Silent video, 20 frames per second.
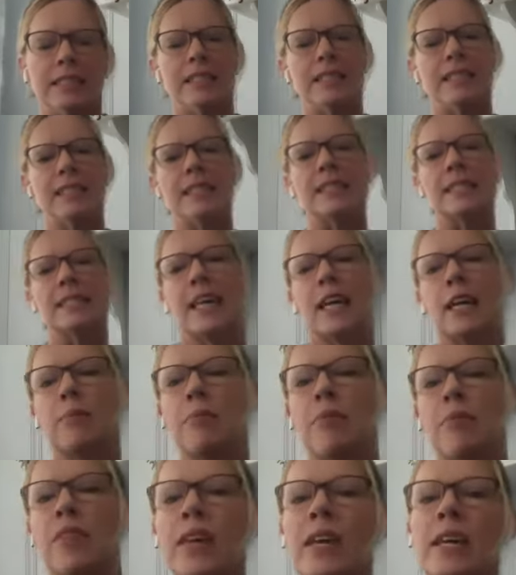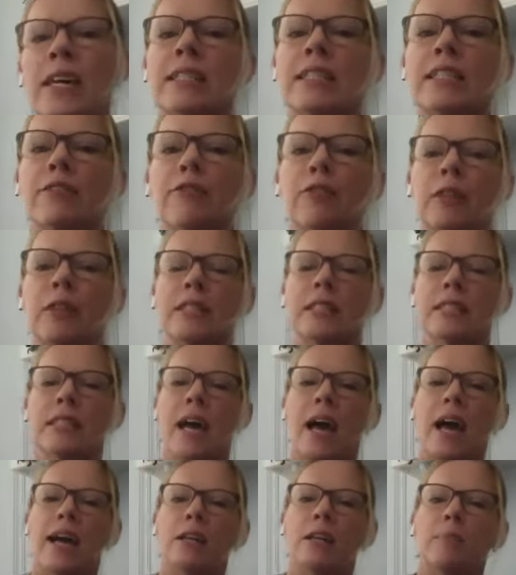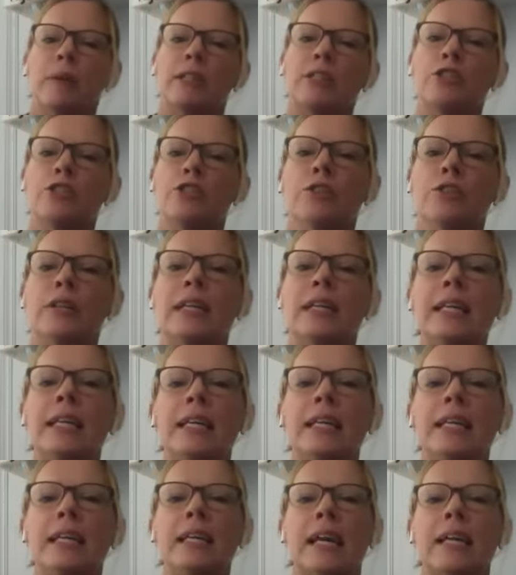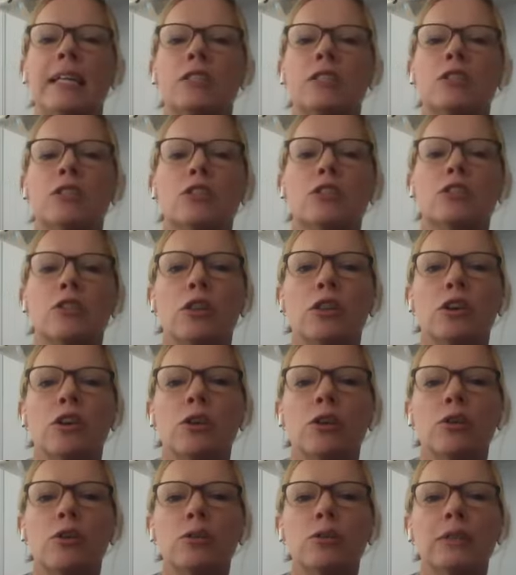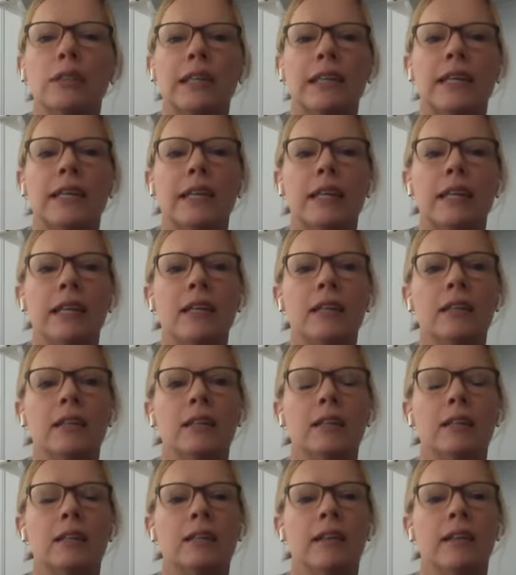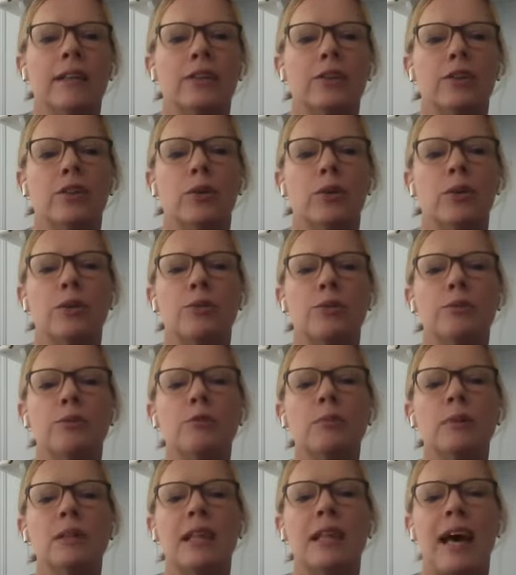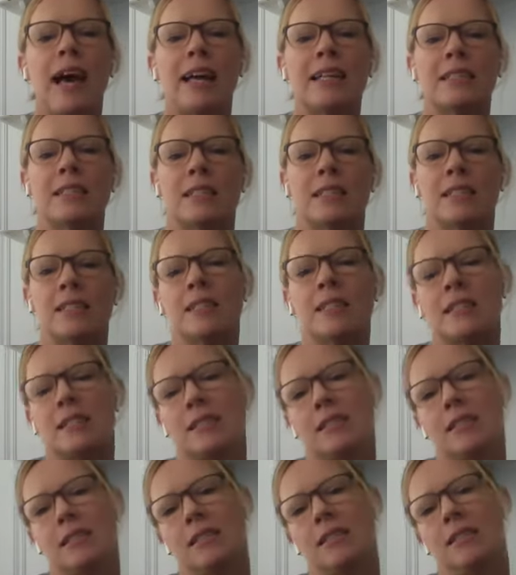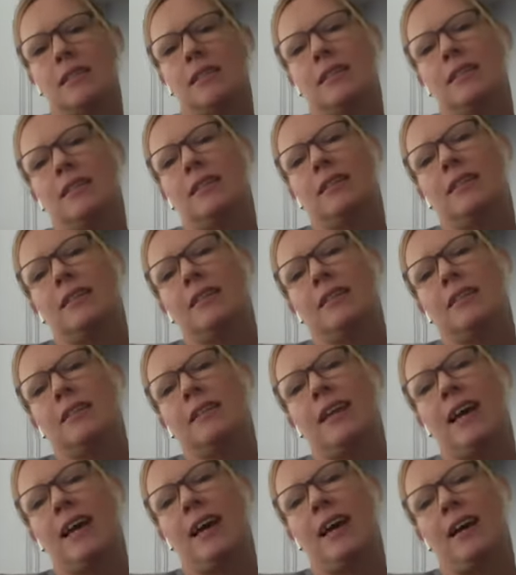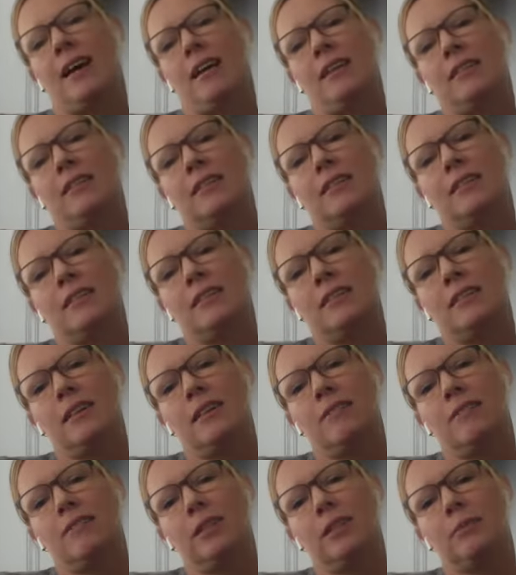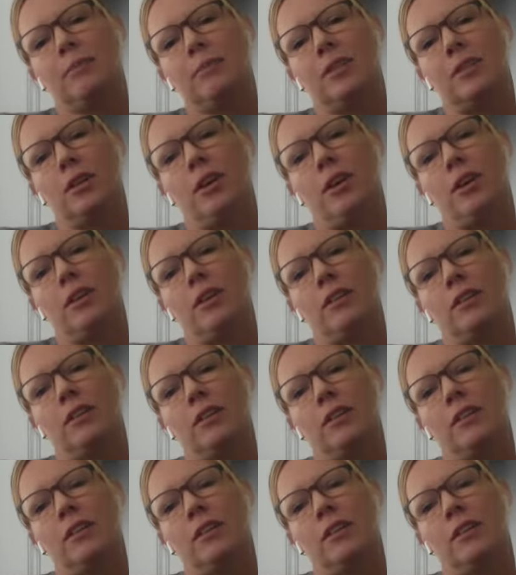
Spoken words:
Then the same thing, different side, bend your knee and slowly, like you're going through molasses, yeah, flip dog.